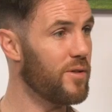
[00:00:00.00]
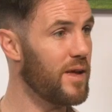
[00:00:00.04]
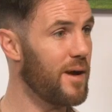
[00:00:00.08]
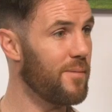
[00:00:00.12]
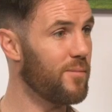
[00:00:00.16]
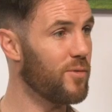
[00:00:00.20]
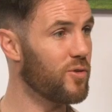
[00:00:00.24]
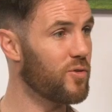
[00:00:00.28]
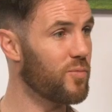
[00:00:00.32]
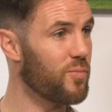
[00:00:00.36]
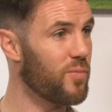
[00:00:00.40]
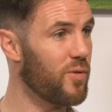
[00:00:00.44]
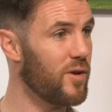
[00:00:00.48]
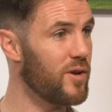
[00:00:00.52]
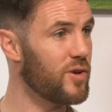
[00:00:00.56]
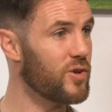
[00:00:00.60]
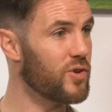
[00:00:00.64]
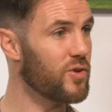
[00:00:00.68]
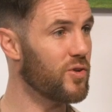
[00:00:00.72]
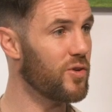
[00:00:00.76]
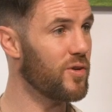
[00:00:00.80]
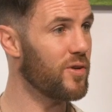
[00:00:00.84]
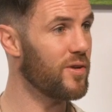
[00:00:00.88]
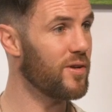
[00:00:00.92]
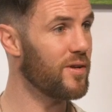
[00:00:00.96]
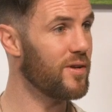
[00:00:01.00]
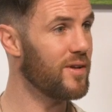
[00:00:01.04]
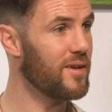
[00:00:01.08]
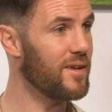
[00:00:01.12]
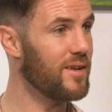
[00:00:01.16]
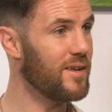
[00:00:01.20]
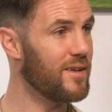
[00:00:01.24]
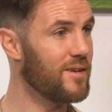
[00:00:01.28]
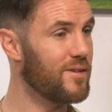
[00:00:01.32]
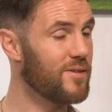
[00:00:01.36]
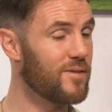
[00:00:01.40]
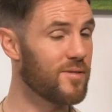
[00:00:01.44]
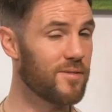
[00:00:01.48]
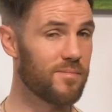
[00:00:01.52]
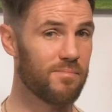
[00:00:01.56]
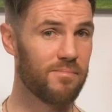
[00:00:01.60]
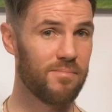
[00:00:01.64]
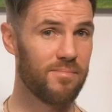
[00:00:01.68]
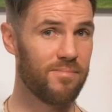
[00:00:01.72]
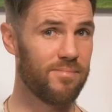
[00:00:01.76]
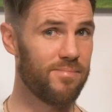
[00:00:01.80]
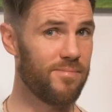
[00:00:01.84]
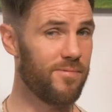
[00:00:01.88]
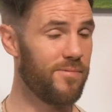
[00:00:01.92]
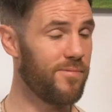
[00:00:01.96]
that much pressure is
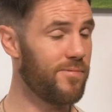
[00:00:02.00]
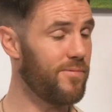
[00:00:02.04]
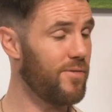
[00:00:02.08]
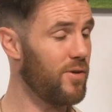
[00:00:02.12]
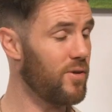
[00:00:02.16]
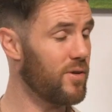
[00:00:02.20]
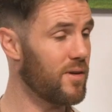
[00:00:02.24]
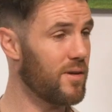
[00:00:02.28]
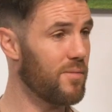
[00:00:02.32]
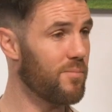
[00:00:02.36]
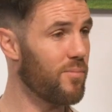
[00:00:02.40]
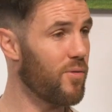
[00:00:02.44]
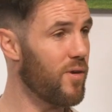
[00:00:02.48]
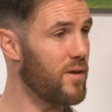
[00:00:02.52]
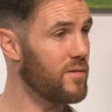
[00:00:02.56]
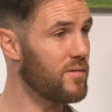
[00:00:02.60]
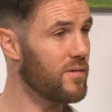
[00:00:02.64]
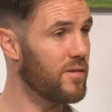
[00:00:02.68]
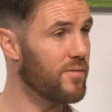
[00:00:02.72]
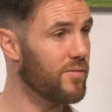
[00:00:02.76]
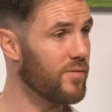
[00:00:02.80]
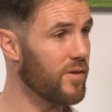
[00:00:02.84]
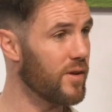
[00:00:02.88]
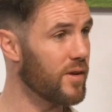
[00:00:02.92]
fucking impressive.